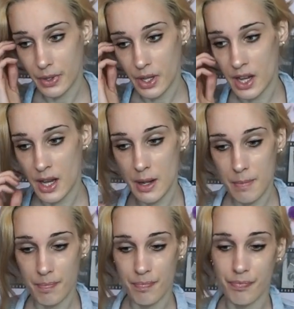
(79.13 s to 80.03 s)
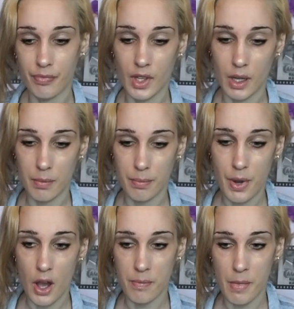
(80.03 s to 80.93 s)

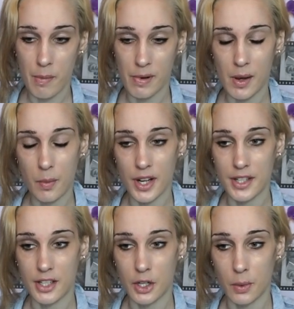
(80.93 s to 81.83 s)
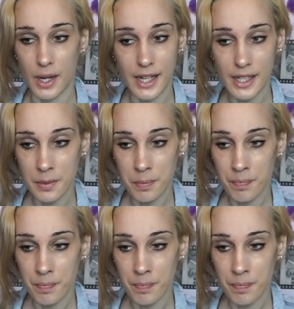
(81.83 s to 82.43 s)
part of my brain wasted away,